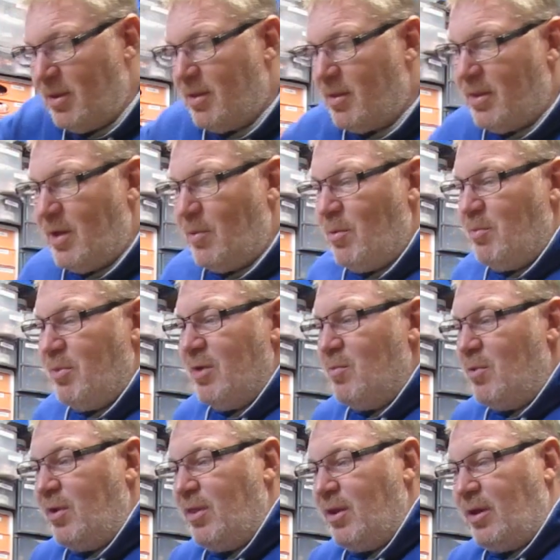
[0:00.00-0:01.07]
That one being
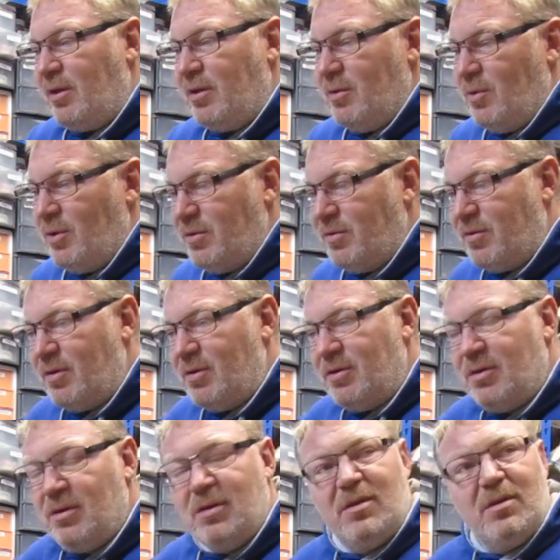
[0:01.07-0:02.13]
one of the lighter ones.
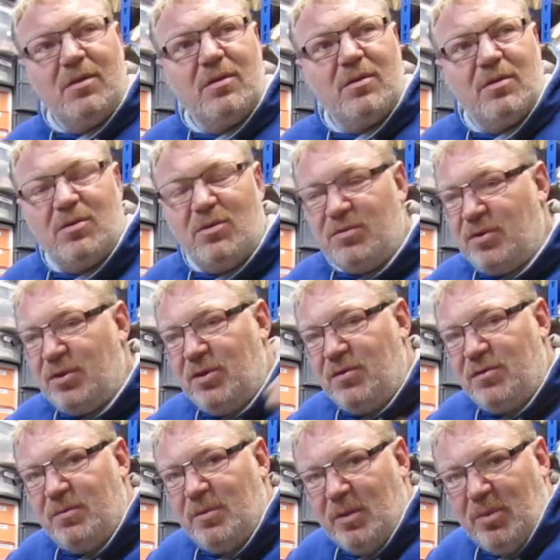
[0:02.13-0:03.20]
You can also use
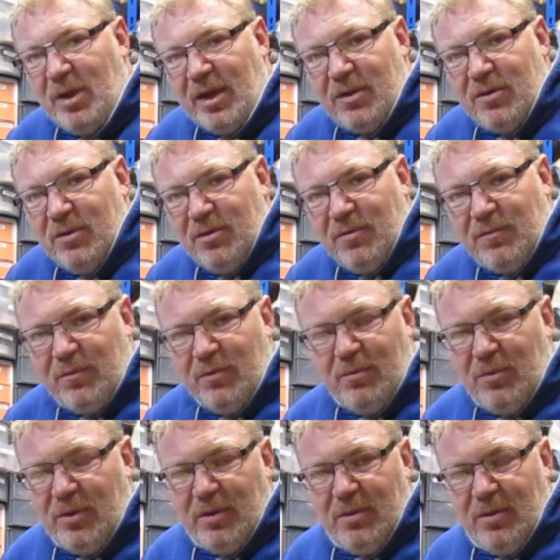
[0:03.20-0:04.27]
some of the black earth or
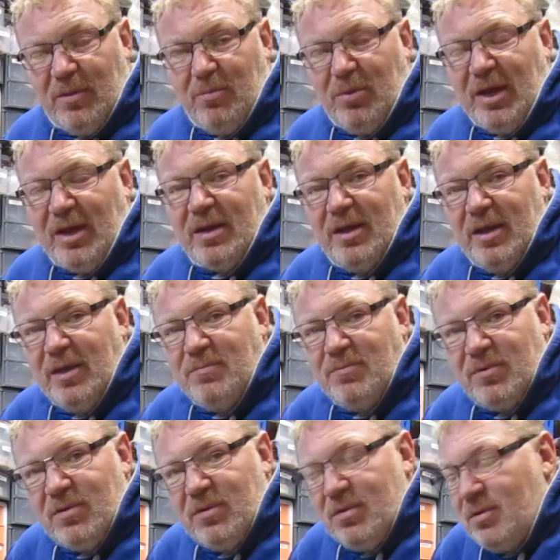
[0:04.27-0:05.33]
one of the black
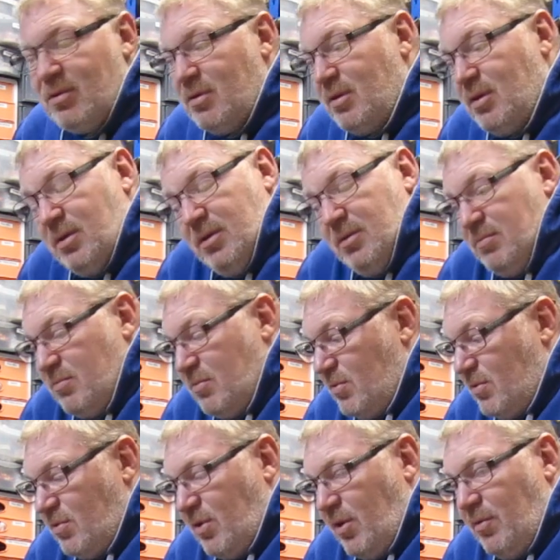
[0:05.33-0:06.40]
leans.
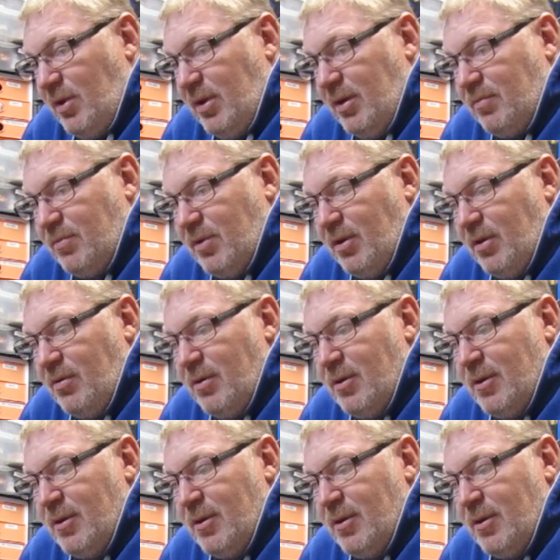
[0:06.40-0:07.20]
Totally up to you.